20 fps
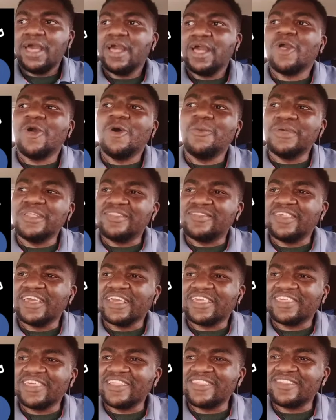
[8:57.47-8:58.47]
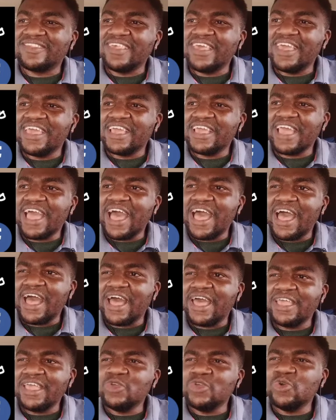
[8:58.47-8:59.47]
comment section saying,
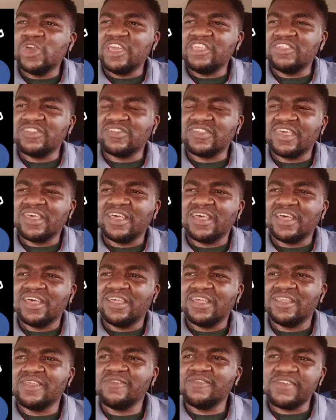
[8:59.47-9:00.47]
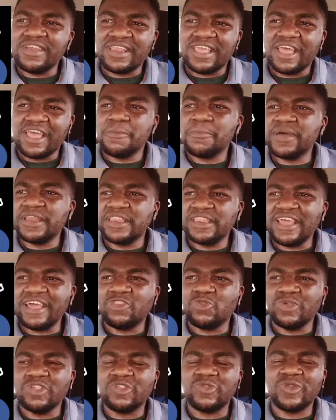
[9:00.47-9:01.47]
New Age is a different company.
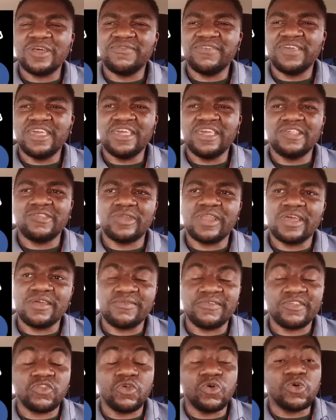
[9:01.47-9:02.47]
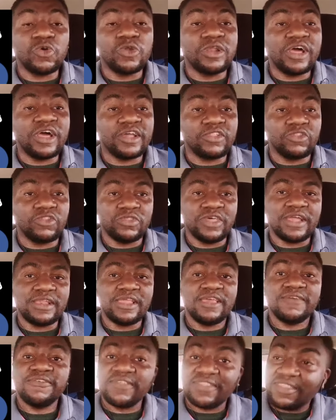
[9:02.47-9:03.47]
So good luck to that.
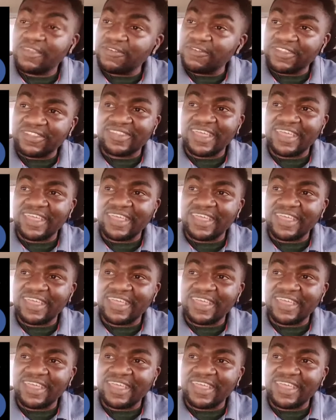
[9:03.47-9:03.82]
If it's